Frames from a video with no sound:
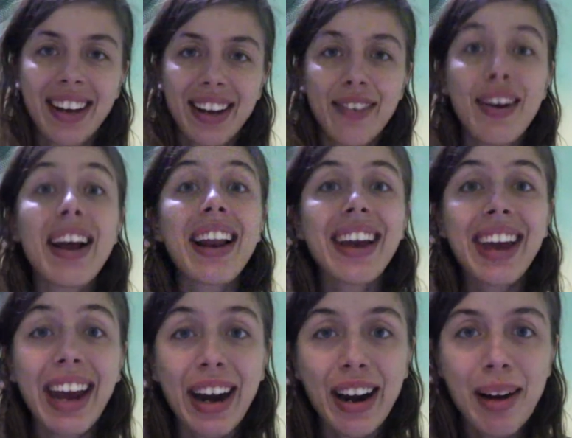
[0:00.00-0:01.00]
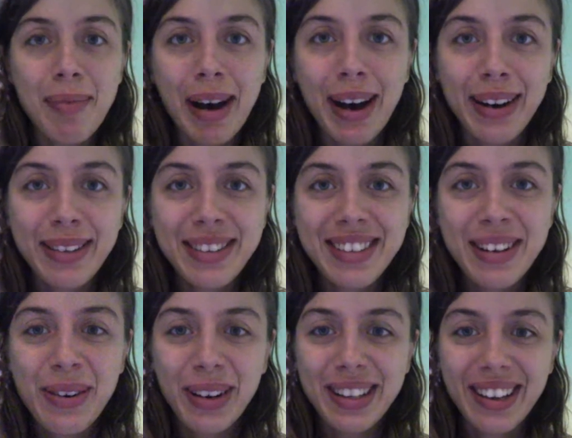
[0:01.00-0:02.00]
really care about
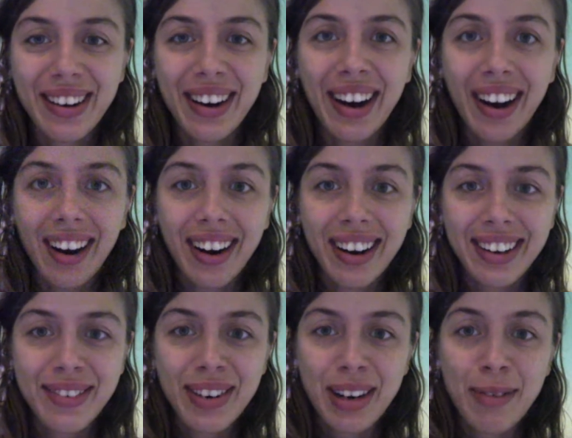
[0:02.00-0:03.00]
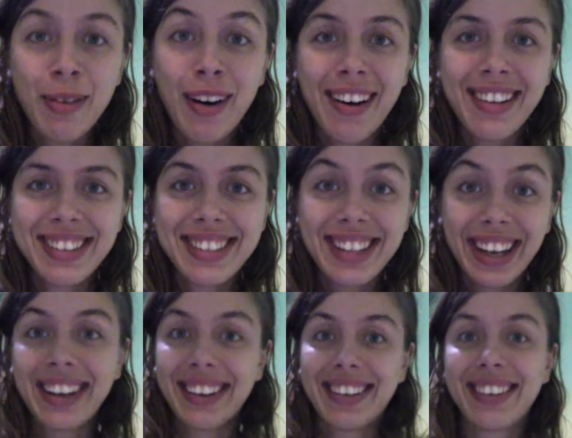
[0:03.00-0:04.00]
what your heart really wants. Like,